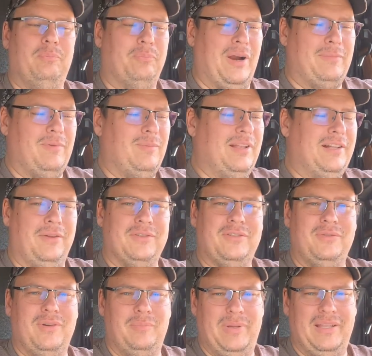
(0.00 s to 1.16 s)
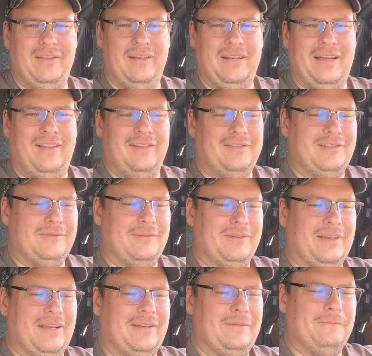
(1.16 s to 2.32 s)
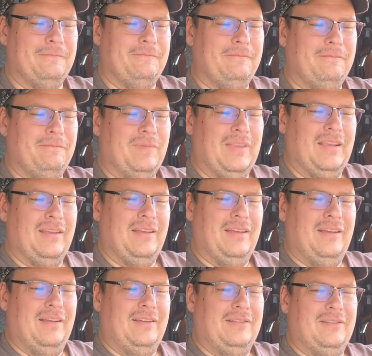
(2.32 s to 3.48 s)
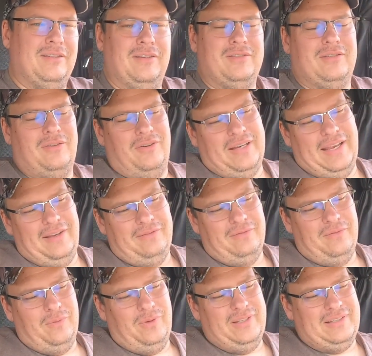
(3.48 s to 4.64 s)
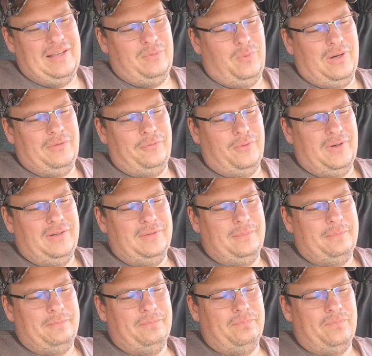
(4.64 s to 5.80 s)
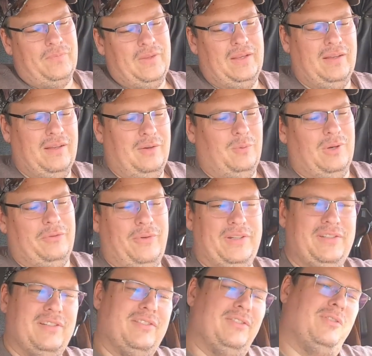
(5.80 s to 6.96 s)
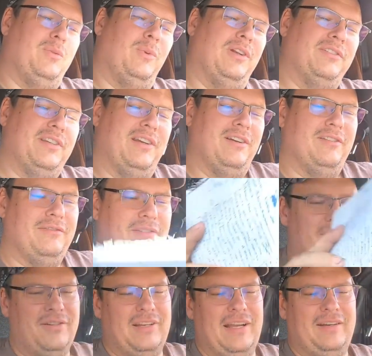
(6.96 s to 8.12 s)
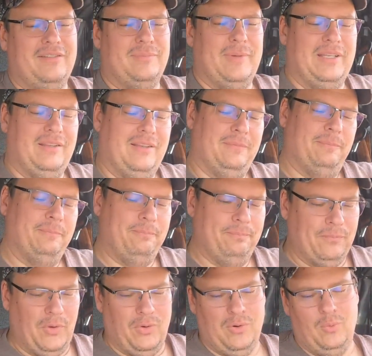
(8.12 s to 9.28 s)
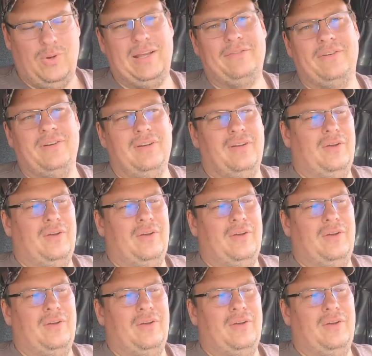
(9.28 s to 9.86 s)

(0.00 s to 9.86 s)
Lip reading: probably close to $1 billion. Okay. So okay, we said, what if we just do the 1 share of Archer Daniels Midland, or whatever